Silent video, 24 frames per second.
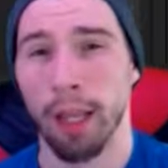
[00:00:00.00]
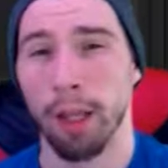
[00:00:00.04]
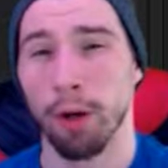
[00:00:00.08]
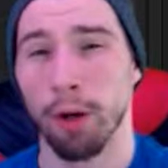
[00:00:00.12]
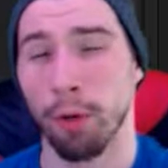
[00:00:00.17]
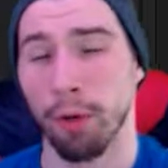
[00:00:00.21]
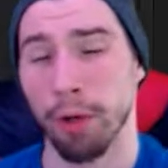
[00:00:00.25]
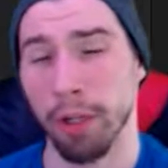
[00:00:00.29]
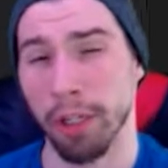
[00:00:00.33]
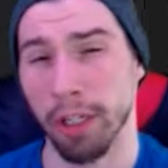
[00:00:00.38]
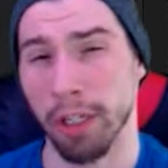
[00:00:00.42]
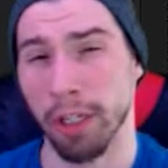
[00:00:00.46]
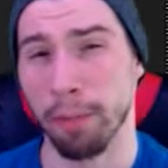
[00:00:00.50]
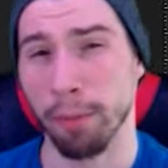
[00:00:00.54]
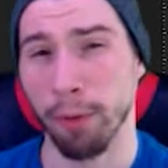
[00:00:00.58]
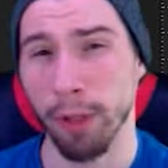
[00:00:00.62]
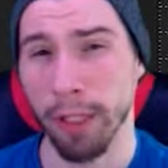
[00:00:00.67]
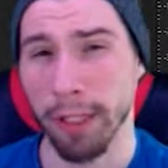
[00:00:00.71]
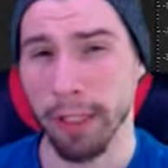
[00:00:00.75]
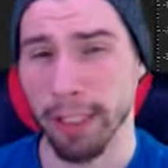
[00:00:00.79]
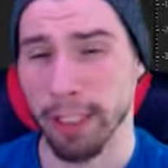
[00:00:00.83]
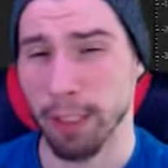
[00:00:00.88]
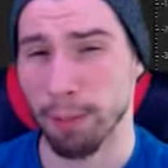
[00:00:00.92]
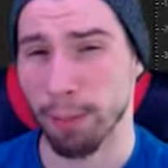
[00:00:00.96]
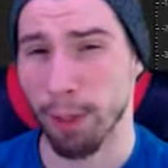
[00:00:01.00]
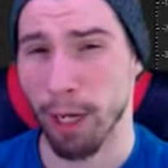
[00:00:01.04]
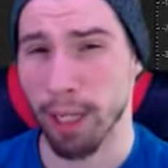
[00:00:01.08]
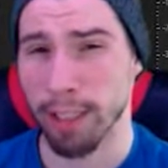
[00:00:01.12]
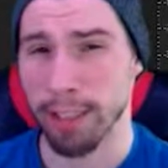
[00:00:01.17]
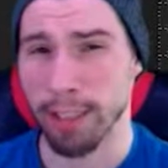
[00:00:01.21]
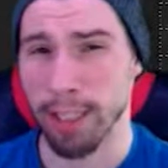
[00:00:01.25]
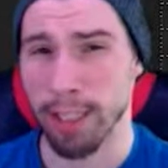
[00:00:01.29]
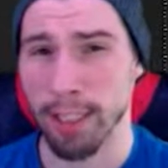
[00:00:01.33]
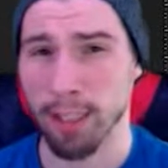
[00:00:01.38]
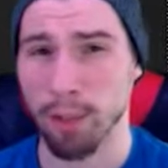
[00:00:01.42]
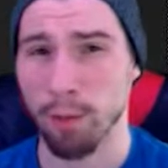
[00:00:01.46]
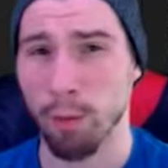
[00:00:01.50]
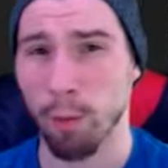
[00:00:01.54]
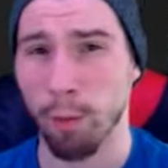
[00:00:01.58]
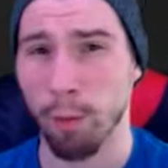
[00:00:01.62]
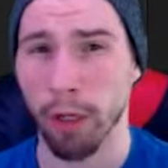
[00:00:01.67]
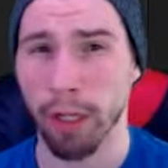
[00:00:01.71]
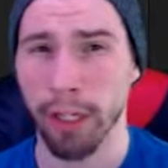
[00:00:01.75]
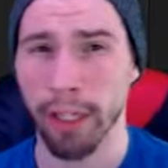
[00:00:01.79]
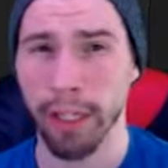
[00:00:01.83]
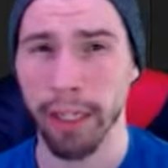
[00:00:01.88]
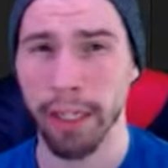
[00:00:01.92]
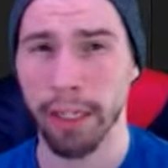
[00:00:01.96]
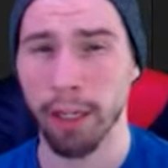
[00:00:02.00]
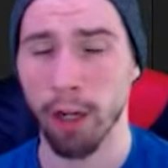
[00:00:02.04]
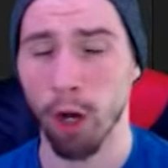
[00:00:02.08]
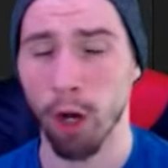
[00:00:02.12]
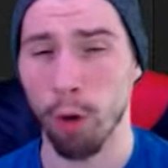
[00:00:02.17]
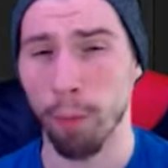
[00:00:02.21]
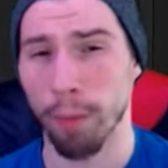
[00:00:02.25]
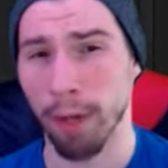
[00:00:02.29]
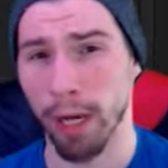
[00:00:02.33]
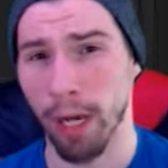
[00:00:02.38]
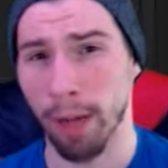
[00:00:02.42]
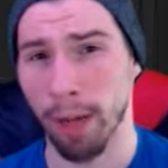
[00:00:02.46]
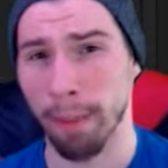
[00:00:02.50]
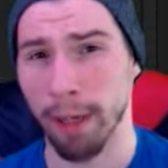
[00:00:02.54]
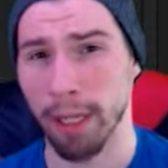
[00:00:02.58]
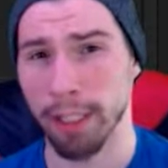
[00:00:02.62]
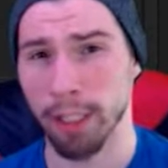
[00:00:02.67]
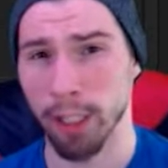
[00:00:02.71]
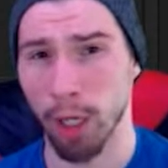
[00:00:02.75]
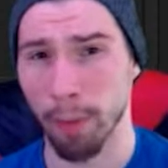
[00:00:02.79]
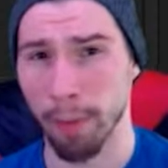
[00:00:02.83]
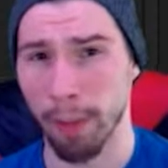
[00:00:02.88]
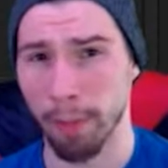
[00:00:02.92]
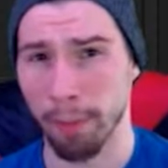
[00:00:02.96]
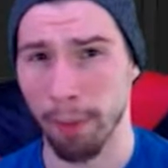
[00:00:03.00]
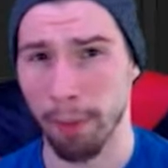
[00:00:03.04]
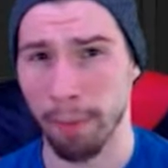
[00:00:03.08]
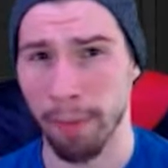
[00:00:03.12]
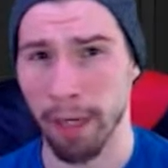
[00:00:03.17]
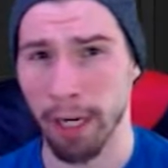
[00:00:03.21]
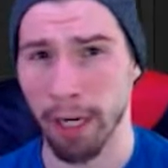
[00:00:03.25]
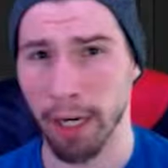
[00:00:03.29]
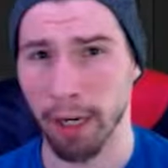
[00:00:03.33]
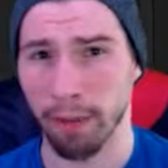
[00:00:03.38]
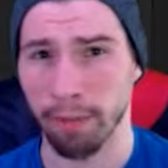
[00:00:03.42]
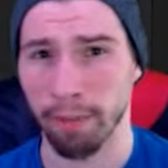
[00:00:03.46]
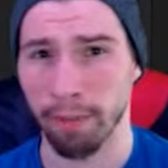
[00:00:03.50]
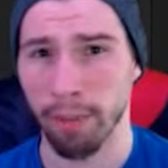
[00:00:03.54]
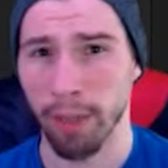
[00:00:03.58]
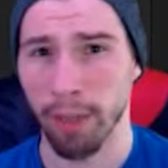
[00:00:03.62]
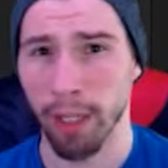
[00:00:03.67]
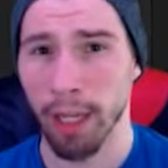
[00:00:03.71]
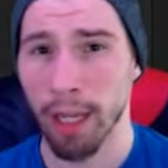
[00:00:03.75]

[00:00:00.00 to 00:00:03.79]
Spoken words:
In order to complete this process, we're going to need to open up Adobe Premiere.